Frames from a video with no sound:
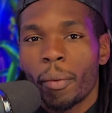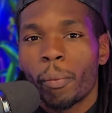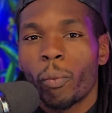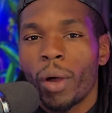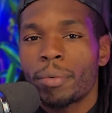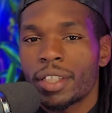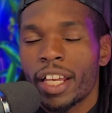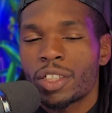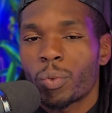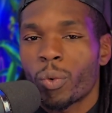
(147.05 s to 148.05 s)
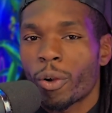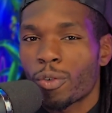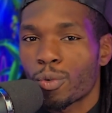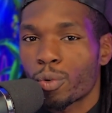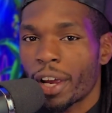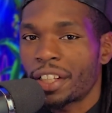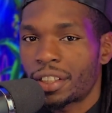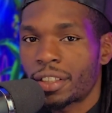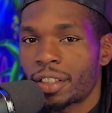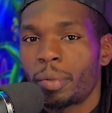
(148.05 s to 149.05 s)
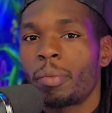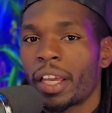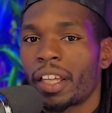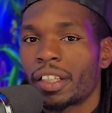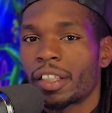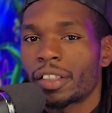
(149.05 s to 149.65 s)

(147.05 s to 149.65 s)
websites were raced to be made.